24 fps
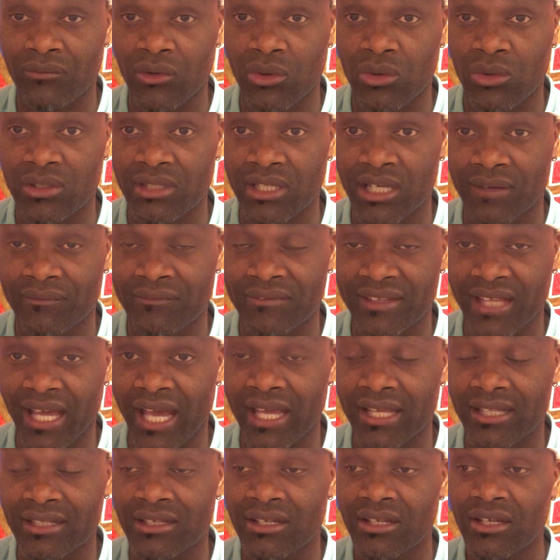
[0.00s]
only have
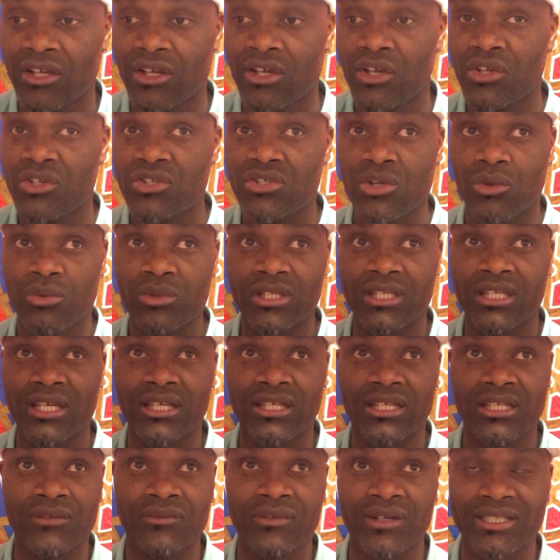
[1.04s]
9. So we
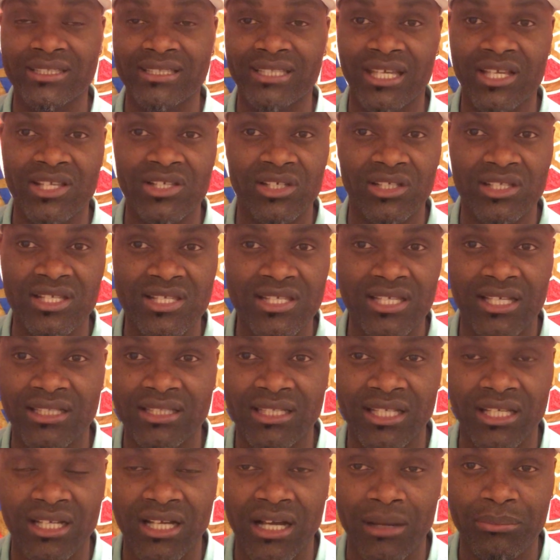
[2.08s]
can give and take. So this can
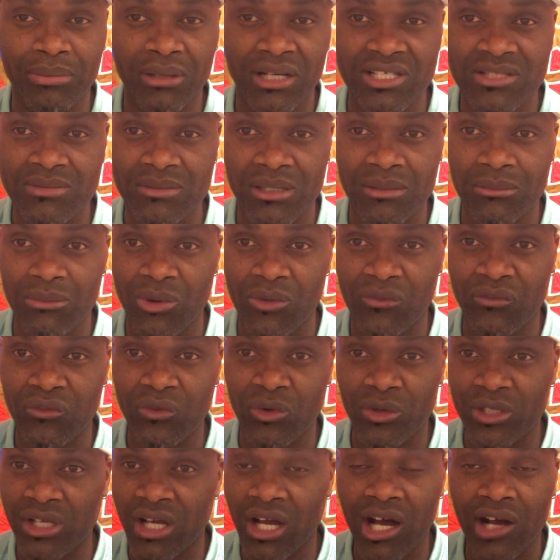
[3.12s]
take approximately about
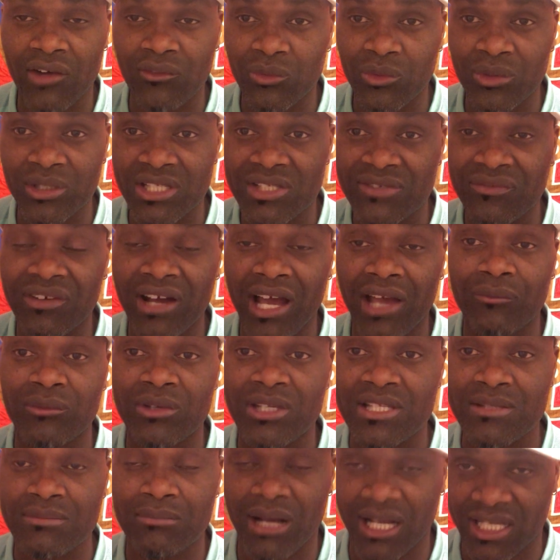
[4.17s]
4.5 weeks, 5
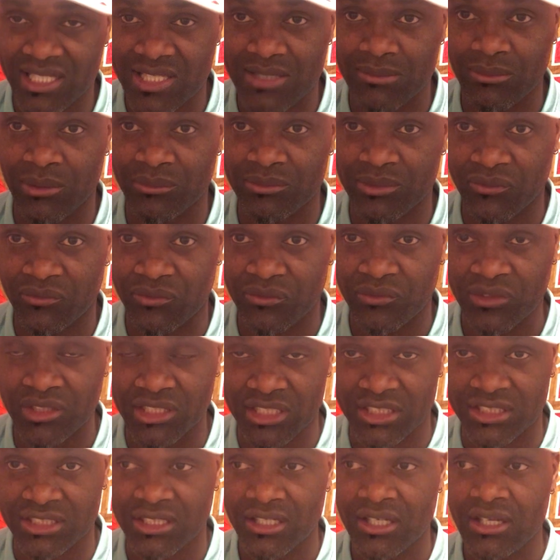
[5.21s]
weeks maximum to
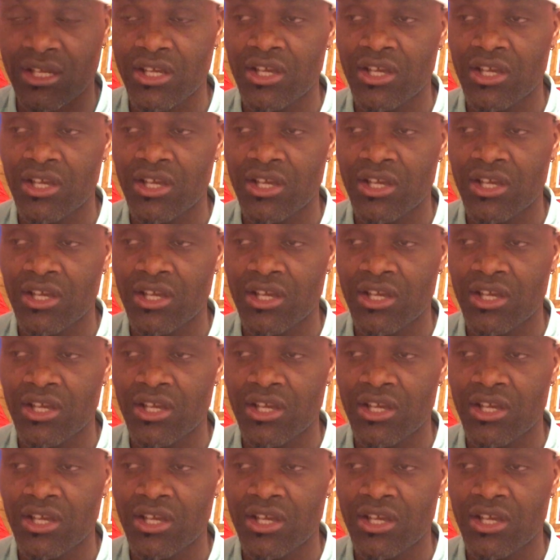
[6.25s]
finish.